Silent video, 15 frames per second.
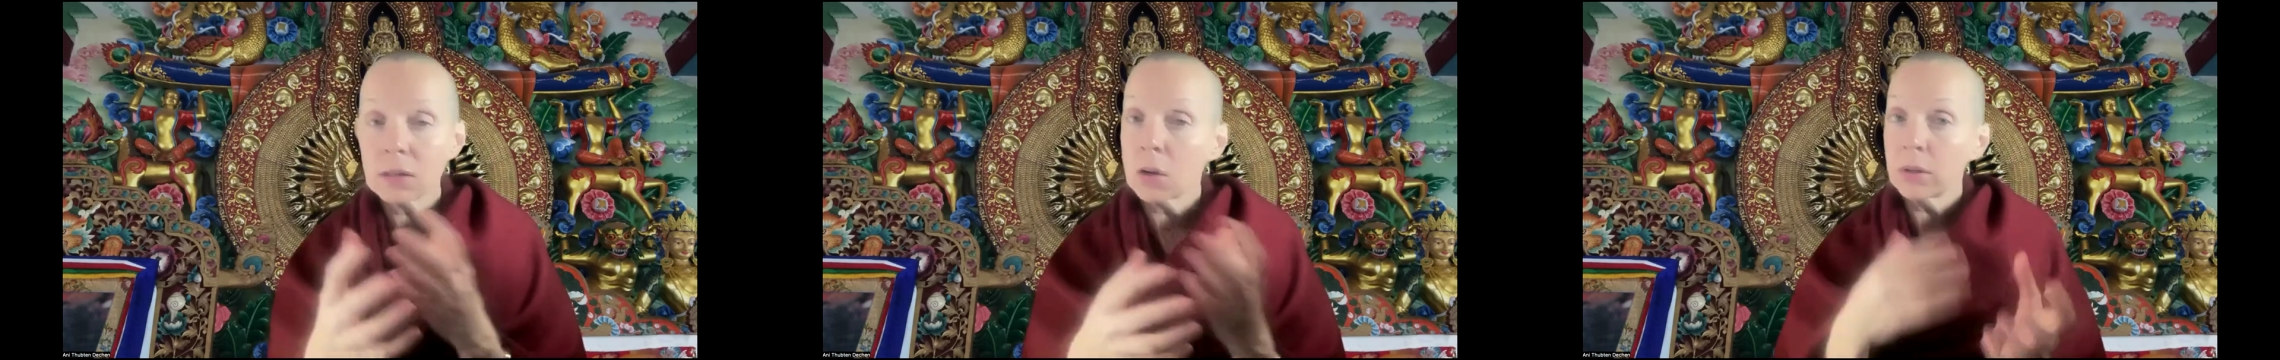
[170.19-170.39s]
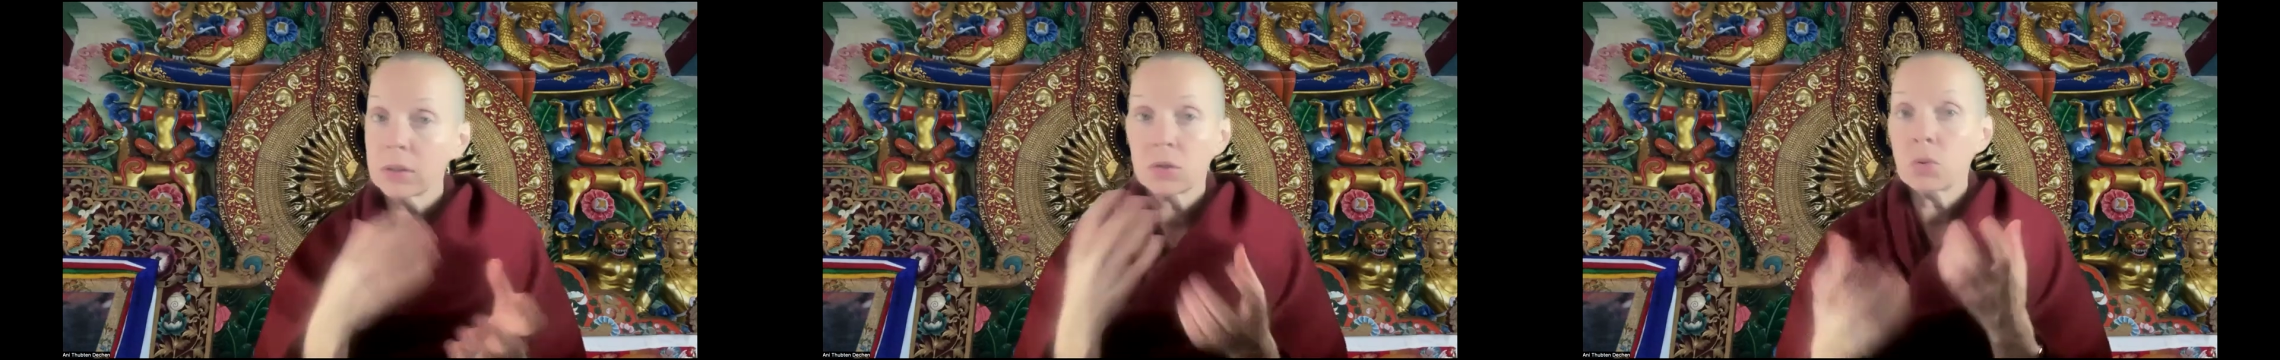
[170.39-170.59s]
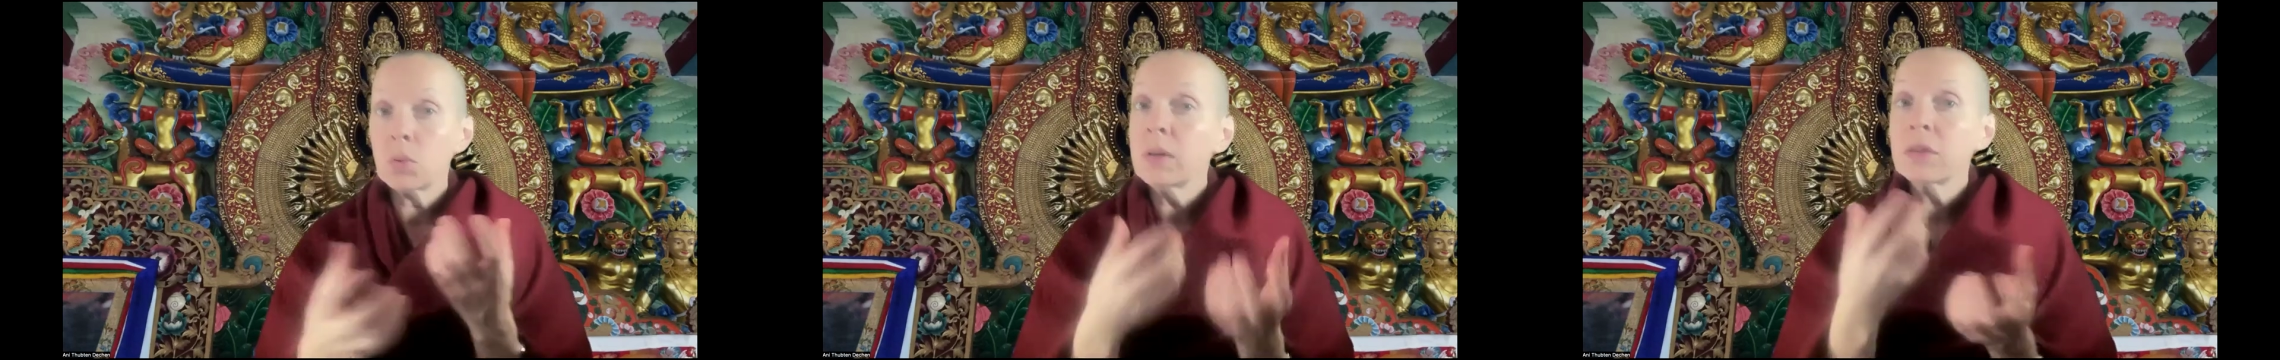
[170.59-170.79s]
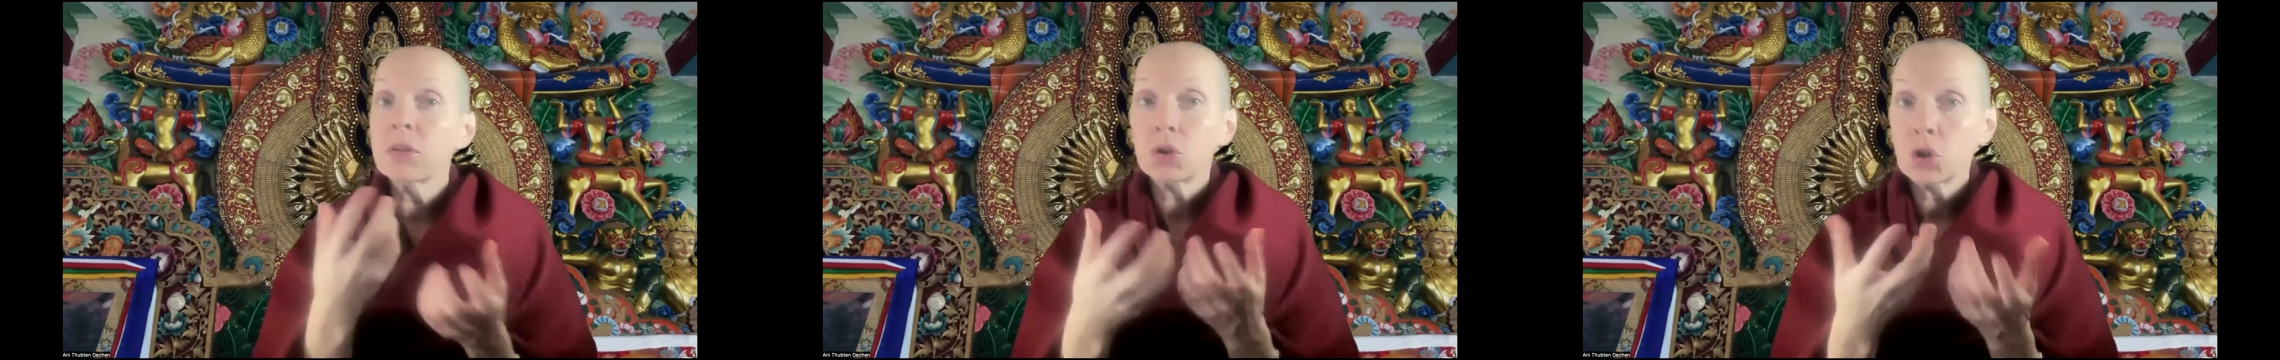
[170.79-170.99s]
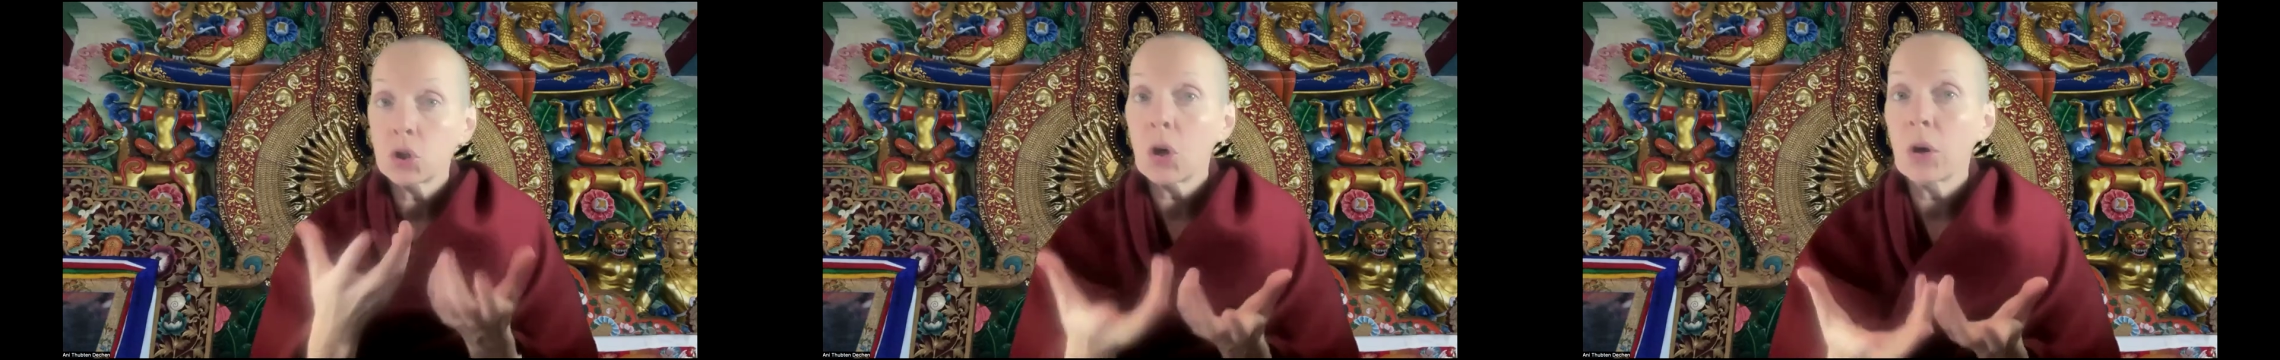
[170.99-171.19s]
oh, it's doing the
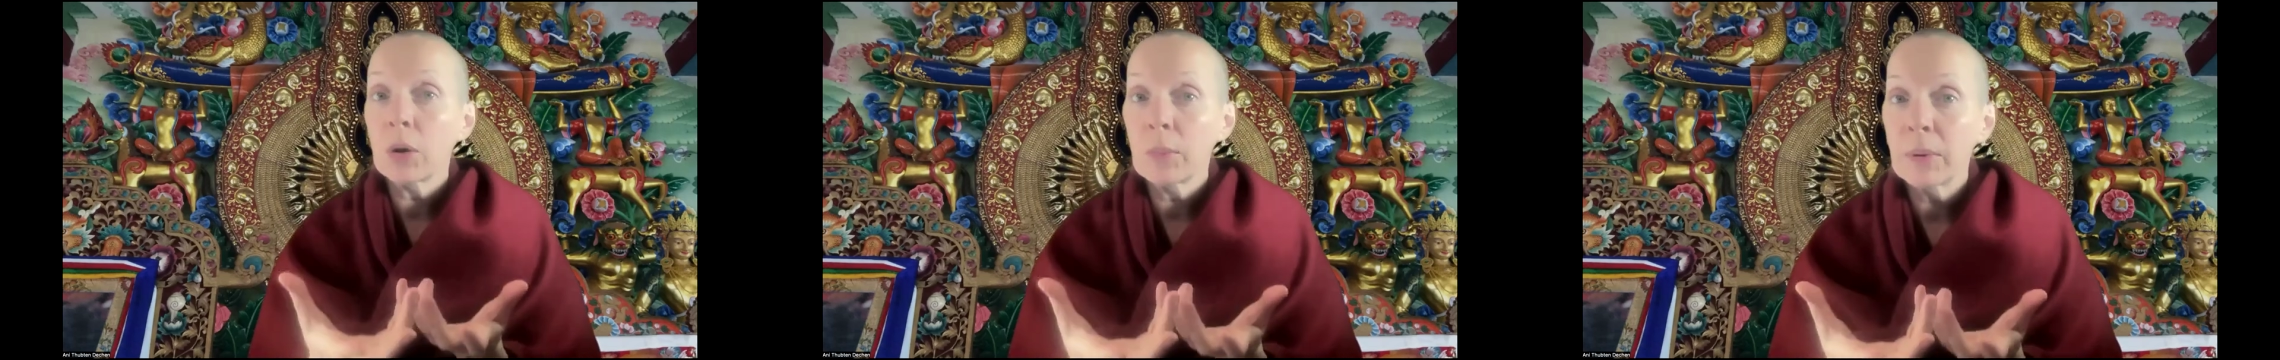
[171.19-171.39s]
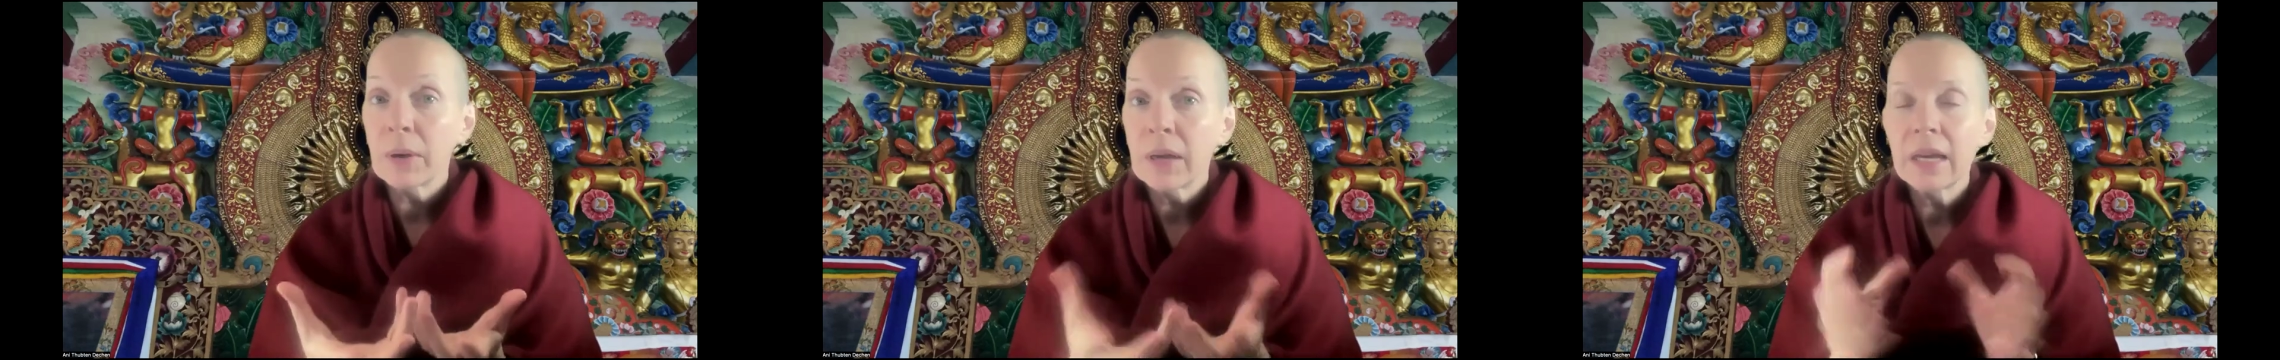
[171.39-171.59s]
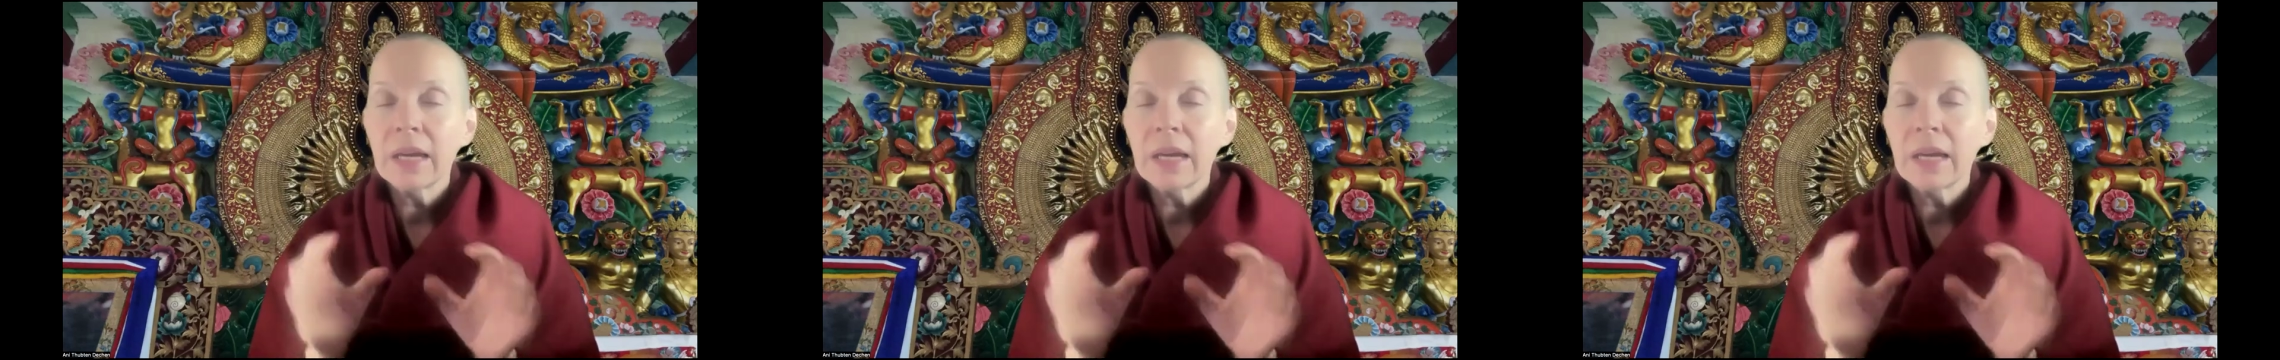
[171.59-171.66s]
job